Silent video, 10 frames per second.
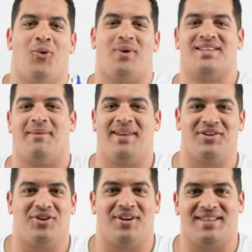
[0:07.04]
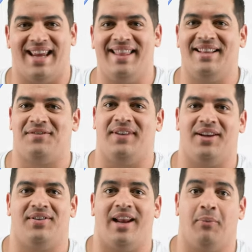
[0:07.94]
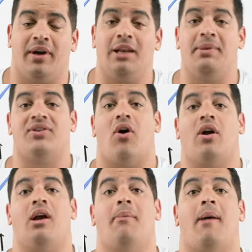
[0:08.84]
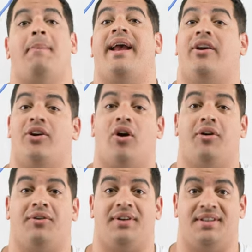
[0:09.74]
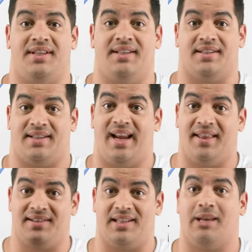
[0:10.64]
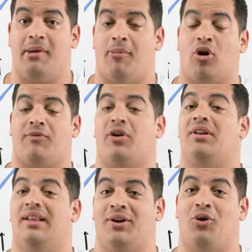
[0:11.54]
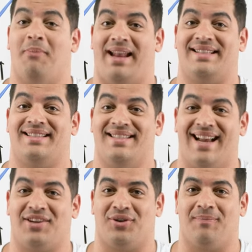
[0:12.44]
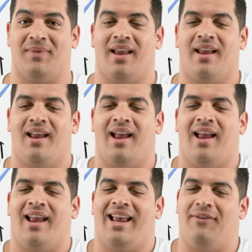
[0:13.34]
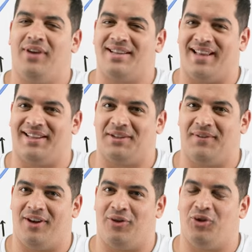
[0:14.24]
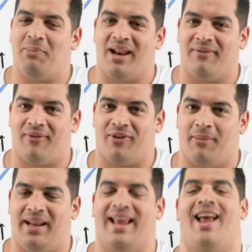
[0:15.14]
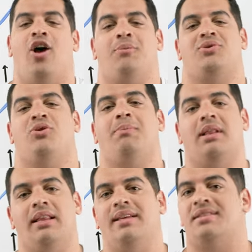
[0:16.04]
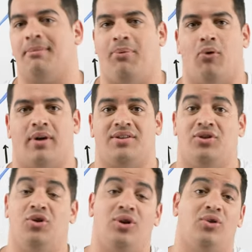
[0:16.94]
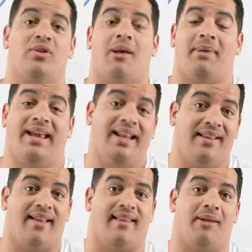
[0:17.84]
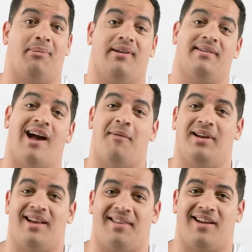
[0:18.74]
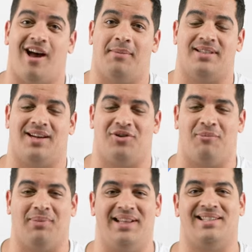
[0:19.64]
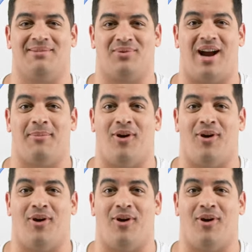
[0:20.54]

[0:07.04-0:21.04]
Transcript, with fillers: What's up Ninja Nerds? In this video today, we're gonna be talking about pericardial diseases. Again, this is gonna be a part of our clinical medicine section. If you guys like this video, you benefit from it, it helps you, please support us, and you can do that by hitting that like button, commenting down in the comment section, and please subscribe.